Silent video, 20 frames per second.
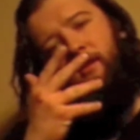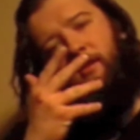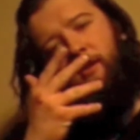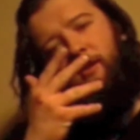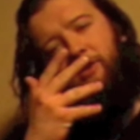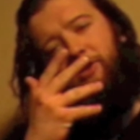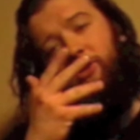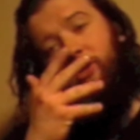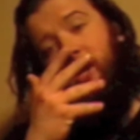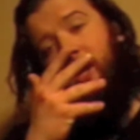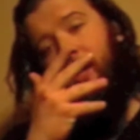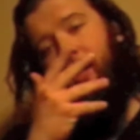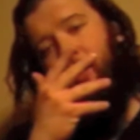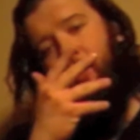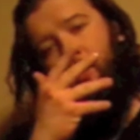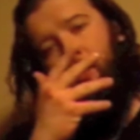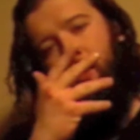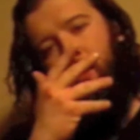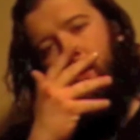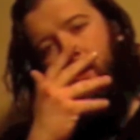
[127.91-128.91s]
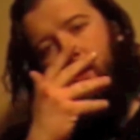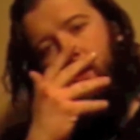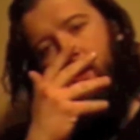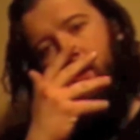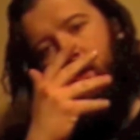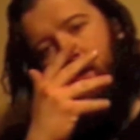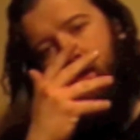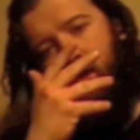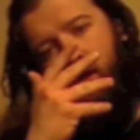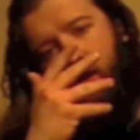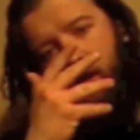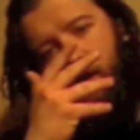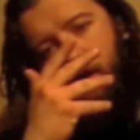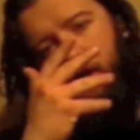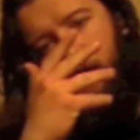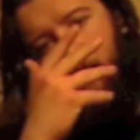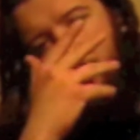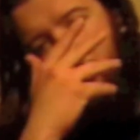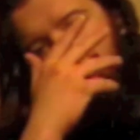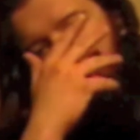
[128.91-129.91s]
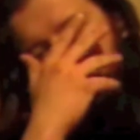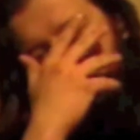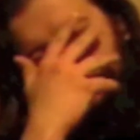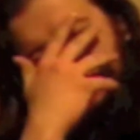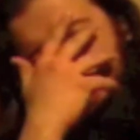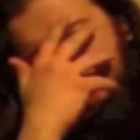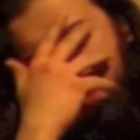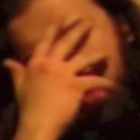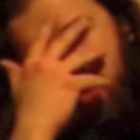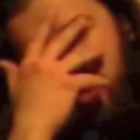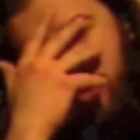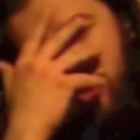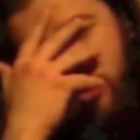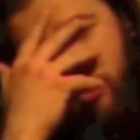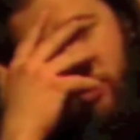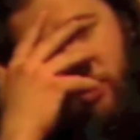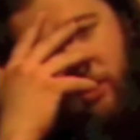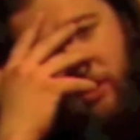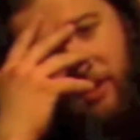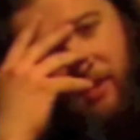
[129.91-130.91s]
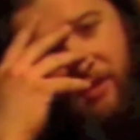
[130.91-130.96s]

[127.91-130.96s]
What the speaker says: that shall enmesh